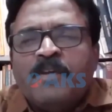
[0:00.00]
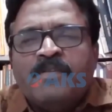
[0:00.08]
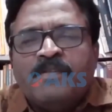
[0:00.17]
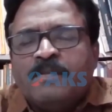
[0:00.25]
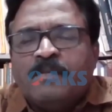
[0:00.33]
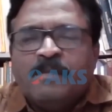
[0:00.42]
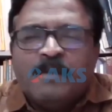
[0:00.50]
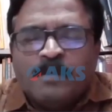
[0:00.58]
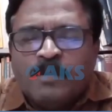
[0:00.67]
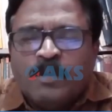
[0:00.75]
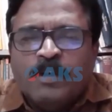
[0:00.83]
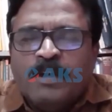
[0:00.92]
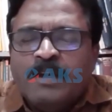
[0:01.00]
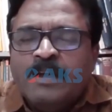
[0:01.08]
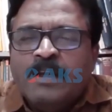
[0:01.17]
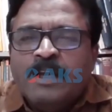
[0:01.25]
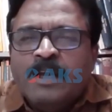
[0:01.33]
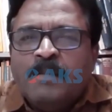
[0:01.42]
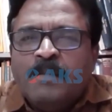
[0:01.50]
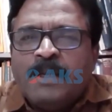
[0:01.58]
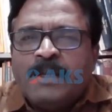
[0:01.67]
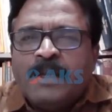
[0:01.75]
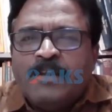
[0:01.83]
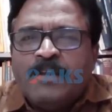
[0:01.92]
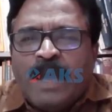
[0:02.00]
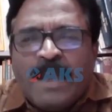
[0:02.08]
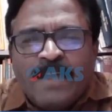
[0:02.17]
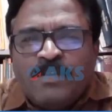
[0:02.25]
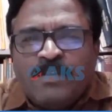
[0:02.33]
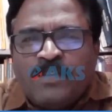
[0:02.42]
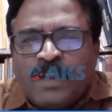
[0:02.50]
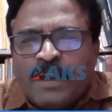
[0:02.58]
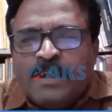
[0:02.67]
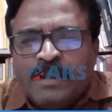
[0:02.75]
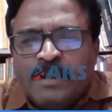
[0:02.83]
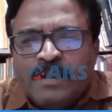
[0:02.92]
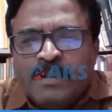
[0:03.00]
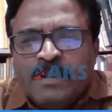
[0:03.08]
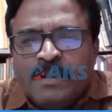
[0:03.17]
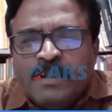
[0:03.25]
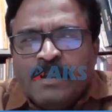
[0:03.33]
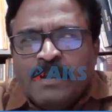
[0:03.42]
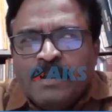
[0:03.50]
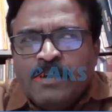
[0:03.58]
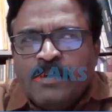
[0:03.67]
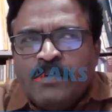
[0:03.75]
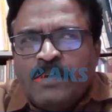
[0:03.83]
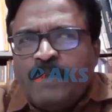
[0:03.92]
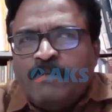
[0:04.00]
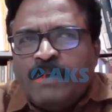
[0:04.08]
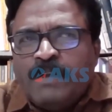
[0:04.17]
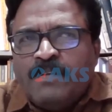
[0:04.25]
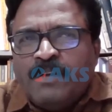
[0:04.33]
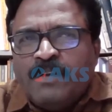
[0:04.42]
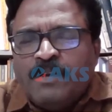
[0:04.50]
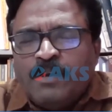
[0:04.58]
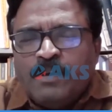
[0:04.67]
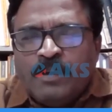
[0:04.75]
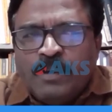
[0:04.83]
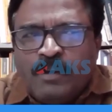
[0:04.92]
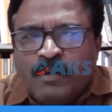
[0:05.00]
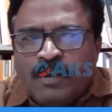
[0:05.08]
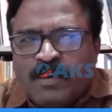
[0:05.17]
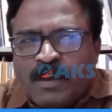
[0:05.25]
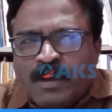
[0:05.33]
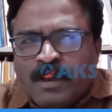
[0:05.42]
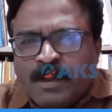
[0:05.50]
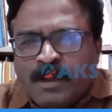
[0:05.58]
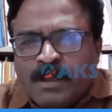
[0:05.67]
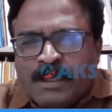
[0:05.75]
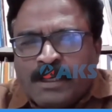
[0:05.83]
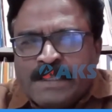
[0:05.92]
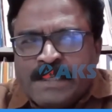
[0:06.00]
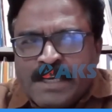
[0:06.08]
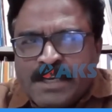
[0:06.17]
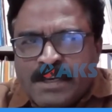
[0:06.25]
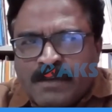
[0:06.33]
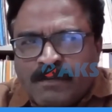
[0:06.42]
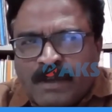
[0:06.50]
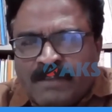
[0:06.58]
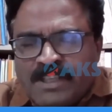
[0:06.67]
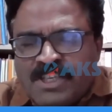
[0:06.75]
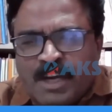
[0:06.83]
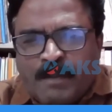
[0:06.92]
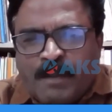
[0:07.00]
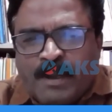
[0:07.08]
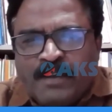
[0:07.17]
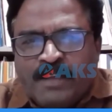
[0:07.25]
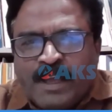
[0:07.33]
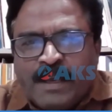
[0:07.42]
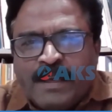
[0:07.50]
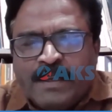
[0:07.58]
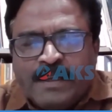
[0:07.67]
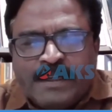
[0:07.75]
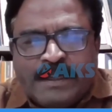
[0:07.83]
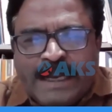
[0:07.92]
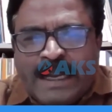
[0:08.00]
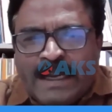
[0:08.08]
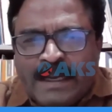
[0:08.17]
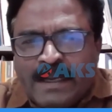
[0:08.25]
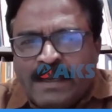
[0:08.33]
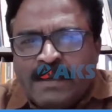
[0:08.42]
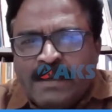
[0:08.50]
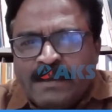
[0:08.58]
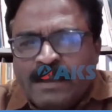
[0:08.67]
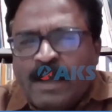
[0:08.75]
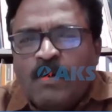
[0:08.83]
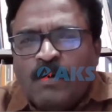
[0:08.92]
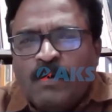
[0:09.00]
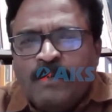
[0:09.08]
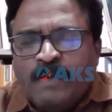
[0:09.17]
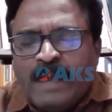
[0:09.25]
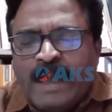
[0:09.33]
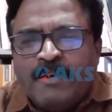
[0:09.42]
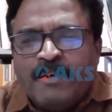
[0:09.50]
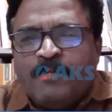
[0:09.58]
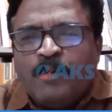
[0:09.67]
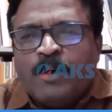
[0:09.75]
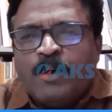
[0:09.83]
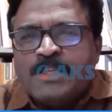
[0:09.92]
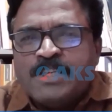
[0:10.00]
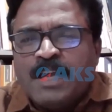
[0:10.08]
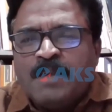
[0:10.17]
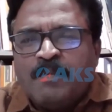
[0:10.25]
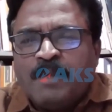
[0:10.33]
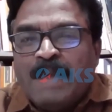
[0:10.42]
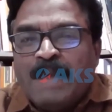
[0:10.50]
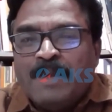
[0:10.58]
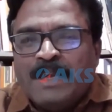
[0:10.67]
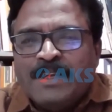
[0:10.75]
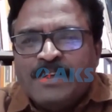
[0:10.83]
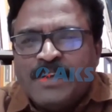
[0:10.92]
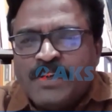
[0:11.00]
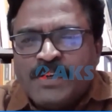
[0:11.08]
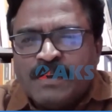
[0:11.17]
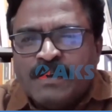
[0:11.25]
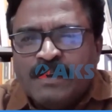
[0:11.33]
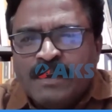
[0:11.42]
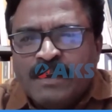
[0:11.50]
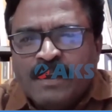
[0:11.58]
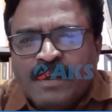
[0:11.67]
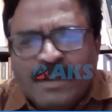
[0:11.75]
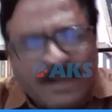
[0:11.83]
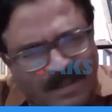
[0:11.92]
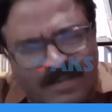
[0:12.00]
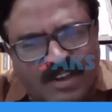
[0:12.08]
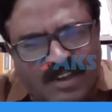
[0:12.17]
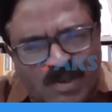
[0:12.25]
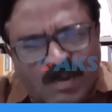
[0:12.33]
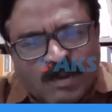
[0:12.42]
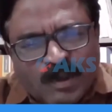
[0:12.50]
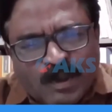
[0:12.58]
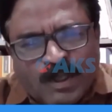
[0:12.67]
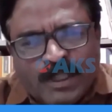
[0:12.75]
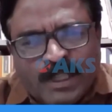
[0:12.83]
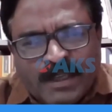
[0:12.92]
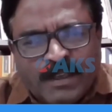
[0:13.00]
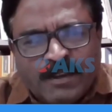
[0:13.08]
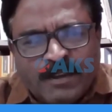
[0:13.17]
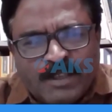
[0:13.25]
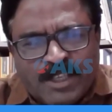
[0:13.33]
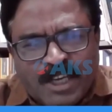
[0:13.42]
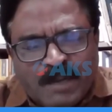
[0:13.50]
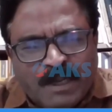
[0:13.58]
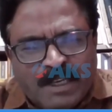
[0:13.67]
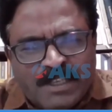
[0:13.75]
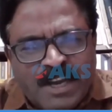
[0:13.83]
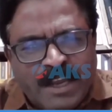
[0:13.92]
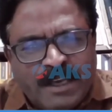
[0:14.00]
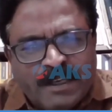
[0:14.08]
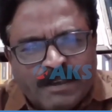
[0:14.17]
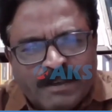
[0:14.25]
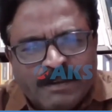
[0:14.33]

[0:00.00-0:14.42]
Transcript: is good, but as you said once in your discussion, one statement is there. Till now, we haven't focused on primary education. Is it true? Do you think your statement is right?